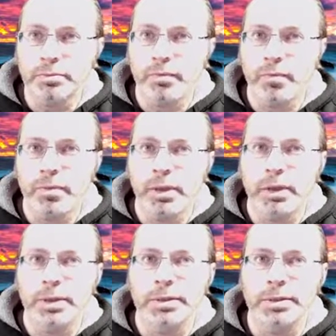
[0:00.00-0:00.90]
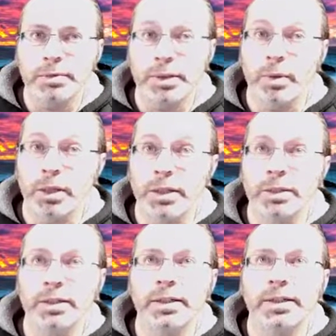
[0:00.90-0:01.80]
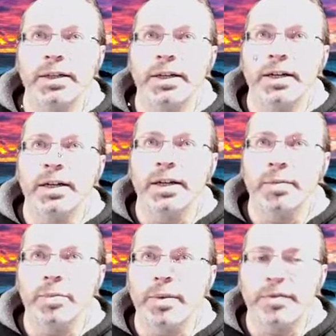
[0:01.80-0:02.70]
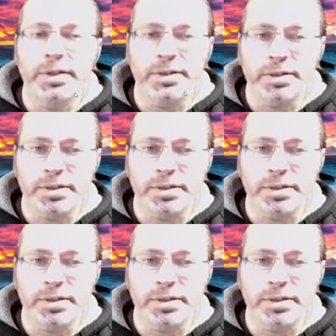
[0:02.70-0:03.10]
It's really well lit, but my face is just,